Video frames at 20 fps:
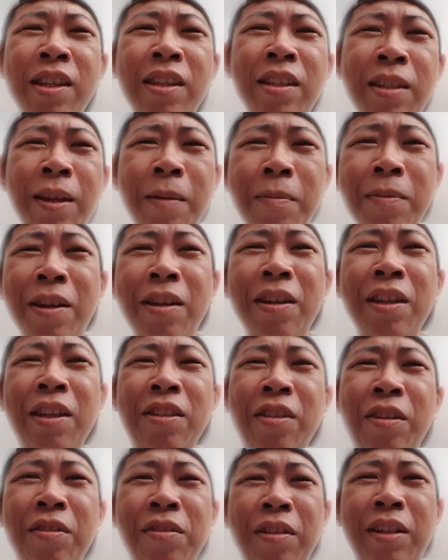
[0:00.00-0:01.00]
Samsung is
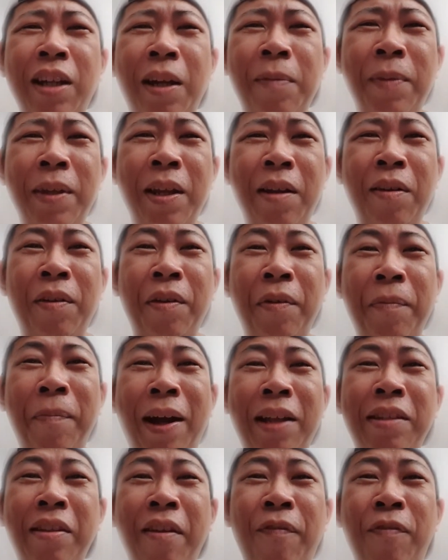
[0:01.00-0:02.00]
also coming out with
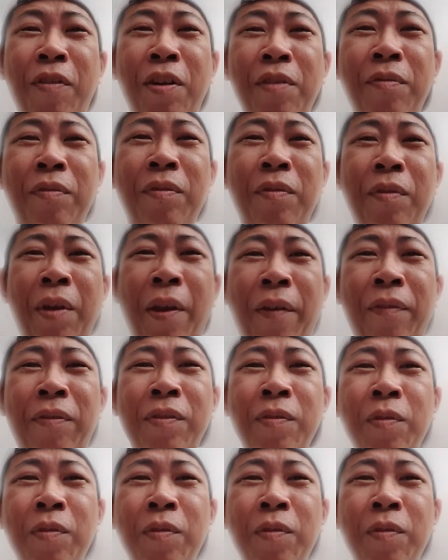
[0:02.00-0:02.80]
budget phone with